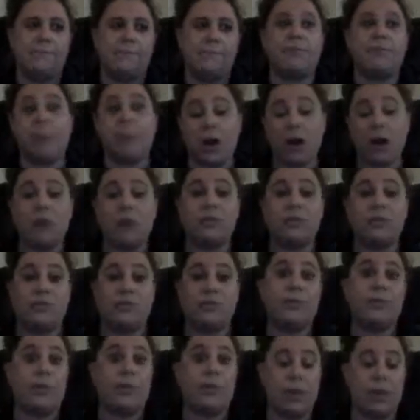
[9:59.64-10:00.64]
For
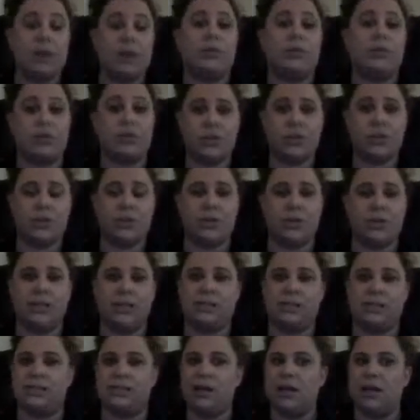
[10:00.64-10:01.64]
my regular
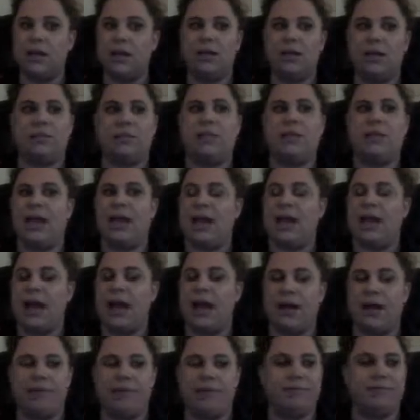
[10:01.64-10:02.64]
students, they
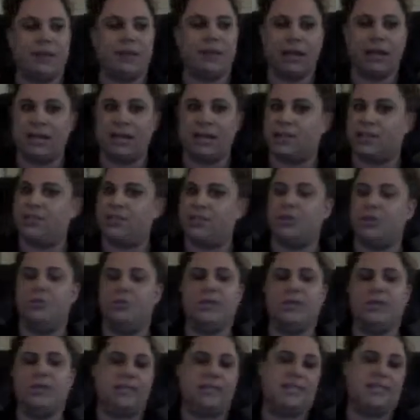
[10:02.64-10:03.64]
have like it's due
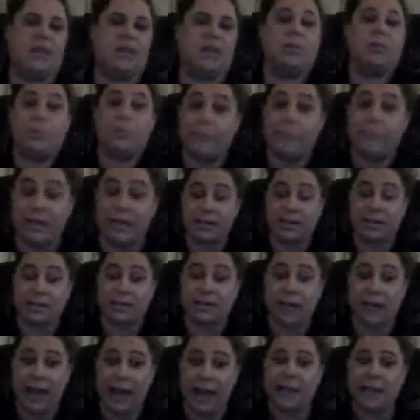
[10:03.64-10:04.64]
this day when we in
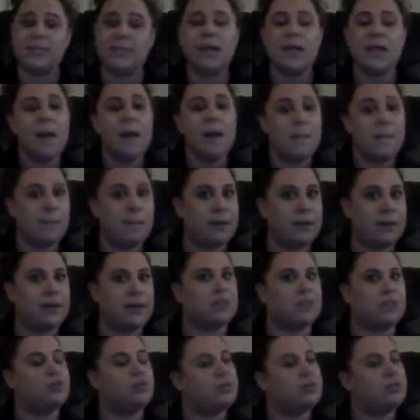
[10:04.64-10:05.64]
class, but
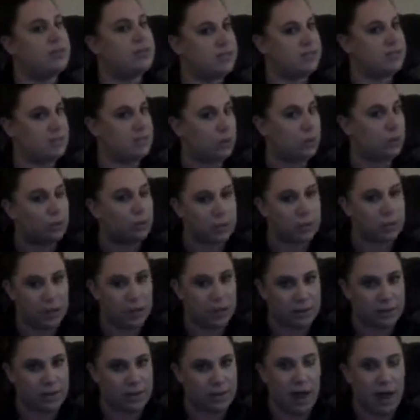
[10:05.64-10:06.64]
because this is only
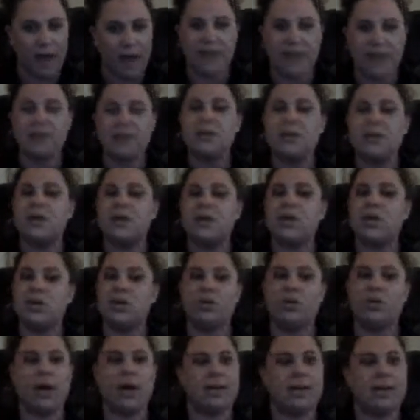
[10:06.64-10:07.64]
online,
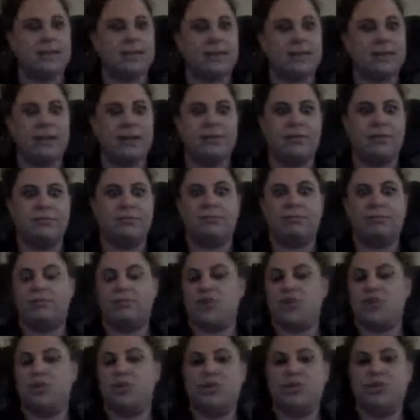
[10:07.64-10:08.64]
you guys can
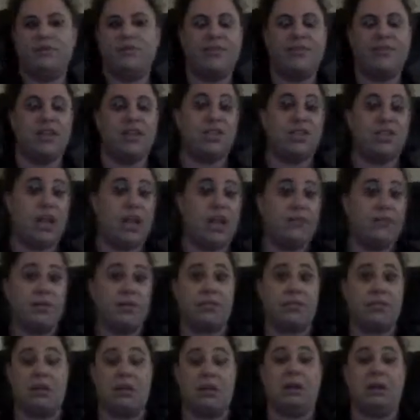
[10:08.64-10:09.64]
choose to finish
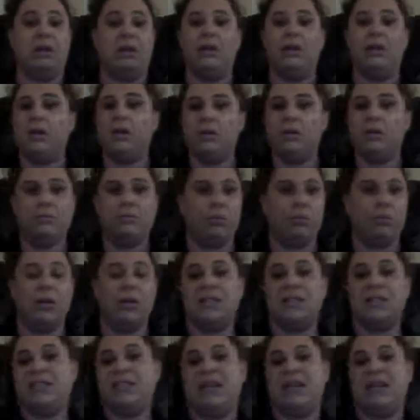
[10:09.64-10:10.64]
everything
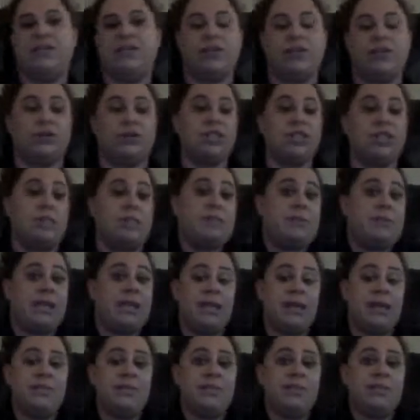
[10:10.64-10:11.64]
Wednesday and Thursday at the
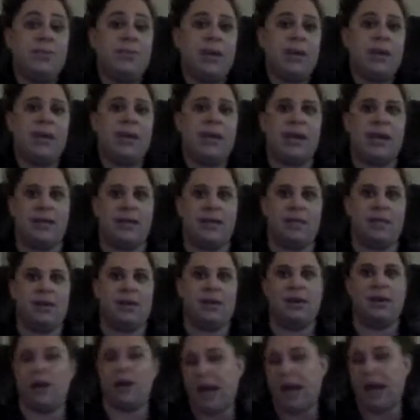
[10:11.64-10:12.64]
beginning of the week and
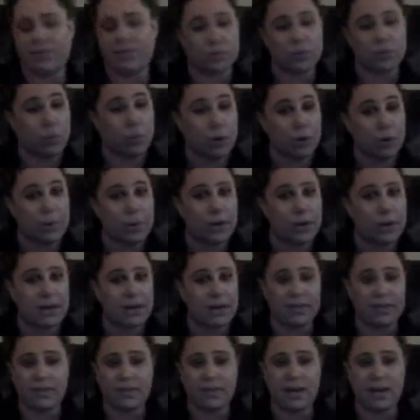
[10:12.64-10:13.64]
then not have to worry about
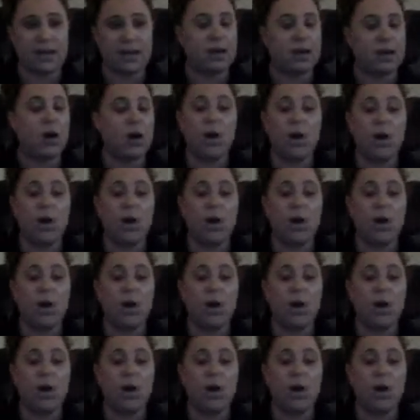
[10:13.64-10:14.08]
anything,